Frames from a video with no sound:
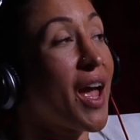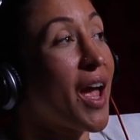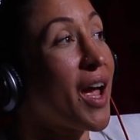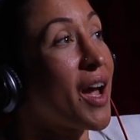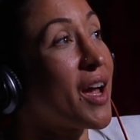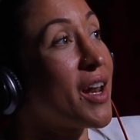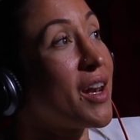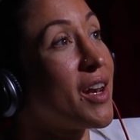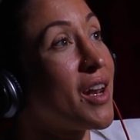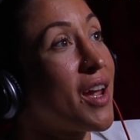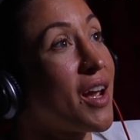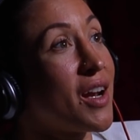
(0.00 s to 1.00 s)

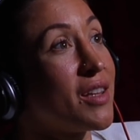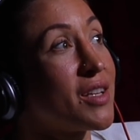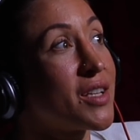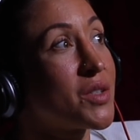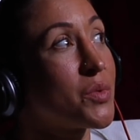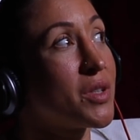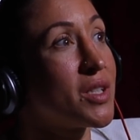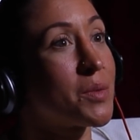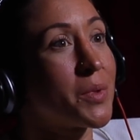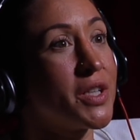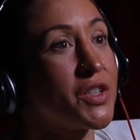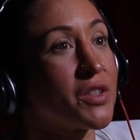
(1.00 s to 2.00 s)
And I think it's really
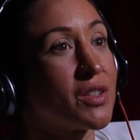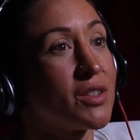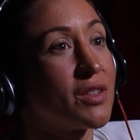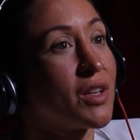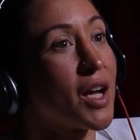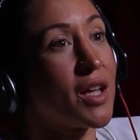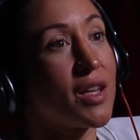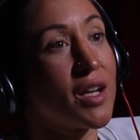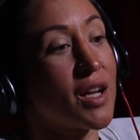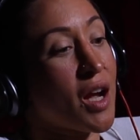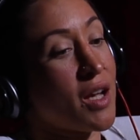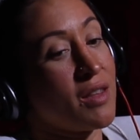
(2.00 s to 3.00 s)
inspirational. I
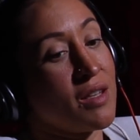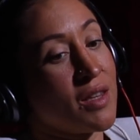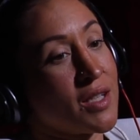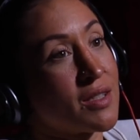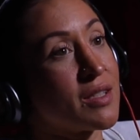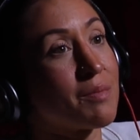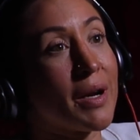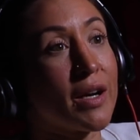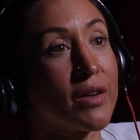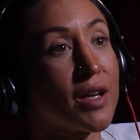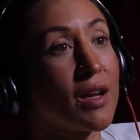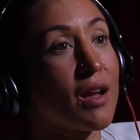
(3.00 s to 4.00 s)
think that's
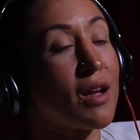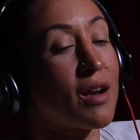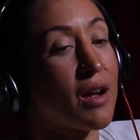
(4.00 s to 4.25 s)
inspiring, and